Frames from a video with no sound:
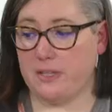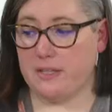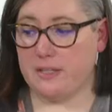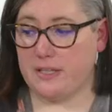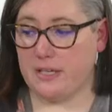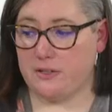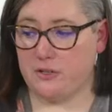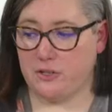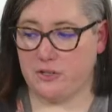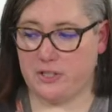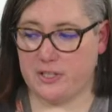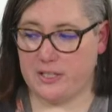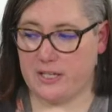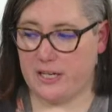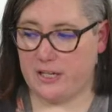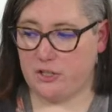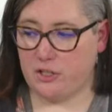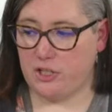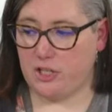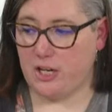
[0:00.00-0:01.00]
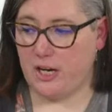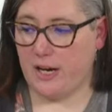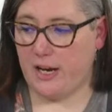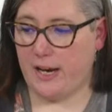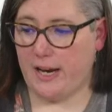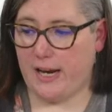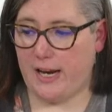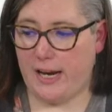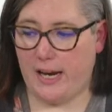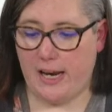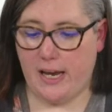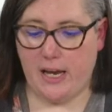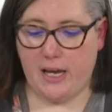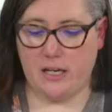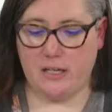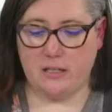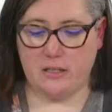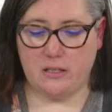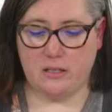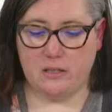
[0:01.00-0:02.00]
the center stitch
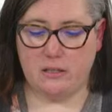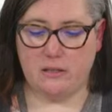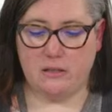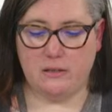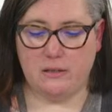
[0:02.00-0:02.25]
and